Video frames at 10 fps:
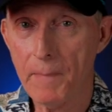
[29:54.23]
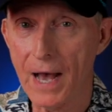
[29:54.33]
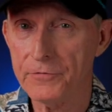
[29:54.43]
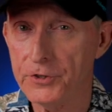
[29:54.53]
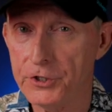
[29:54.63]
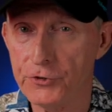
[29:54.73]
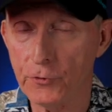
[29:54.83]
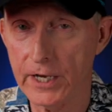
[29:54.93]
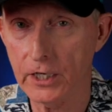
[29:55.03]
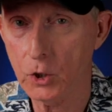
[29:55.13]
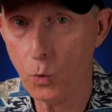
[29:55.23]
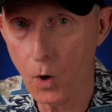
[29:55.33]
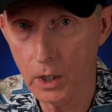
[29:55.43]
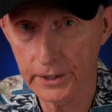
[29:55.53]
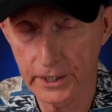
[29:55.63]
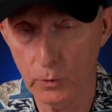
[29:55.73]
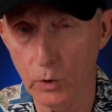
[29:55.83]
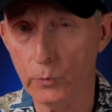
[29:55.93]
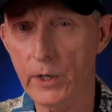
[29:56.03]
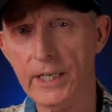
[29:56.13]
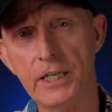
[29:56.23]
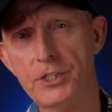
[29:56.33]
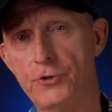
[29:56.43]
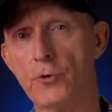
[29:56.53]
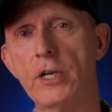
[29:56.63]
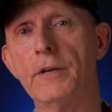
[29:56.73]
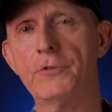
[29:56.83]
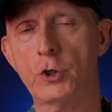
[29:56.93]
about the drink quality? Well, Ricky's drink of